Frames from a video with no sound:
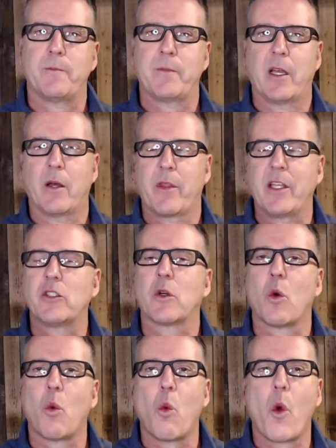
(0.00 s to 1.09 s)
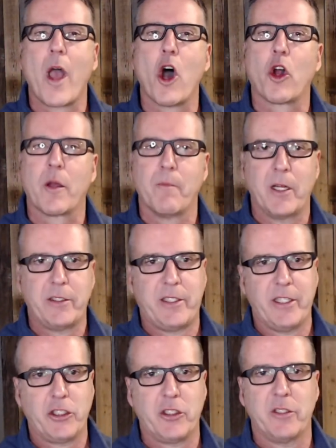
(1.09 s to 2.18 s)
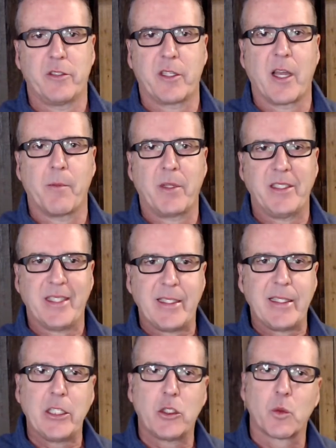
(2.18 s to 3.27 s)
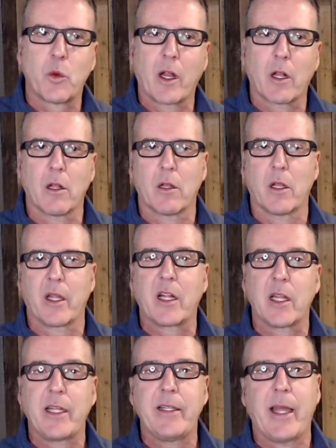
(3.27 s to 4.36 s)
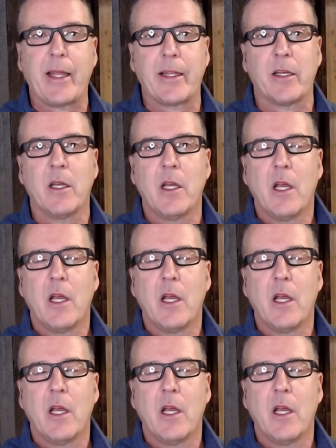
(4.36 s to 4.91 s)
Now, these are a welcome addition to companies that need to regularly clean data,